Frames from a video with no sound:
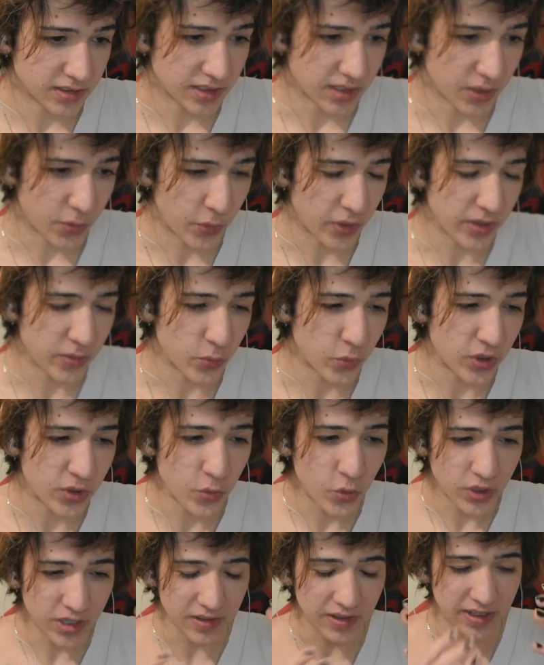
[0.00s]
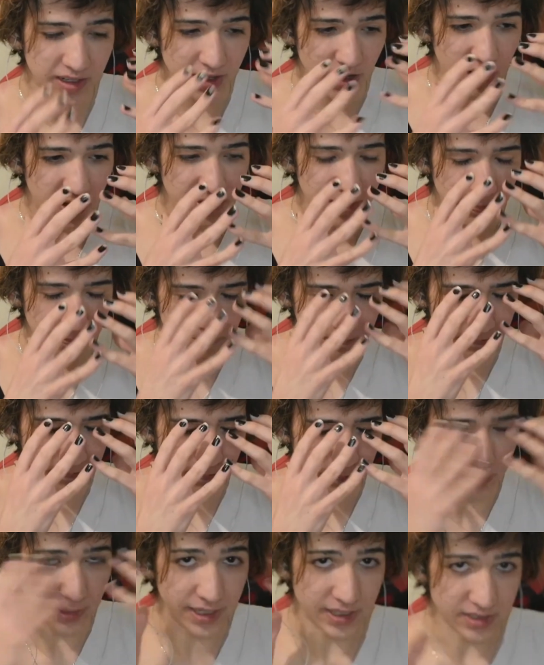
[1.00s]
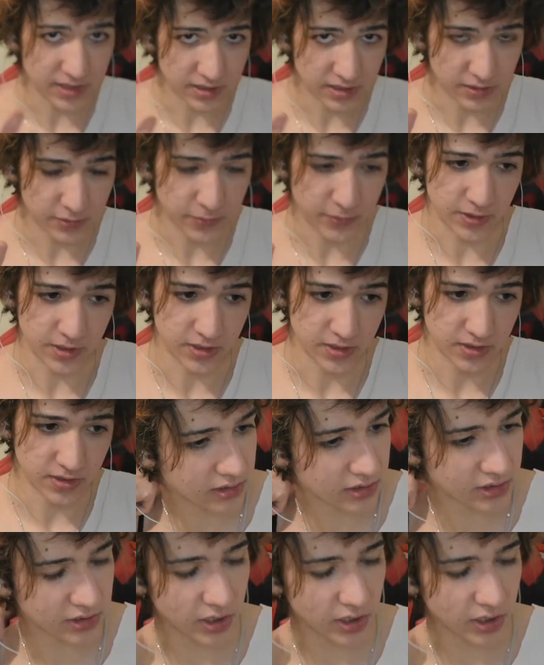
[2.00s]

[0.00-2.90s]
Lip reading: We want to work like on the base first.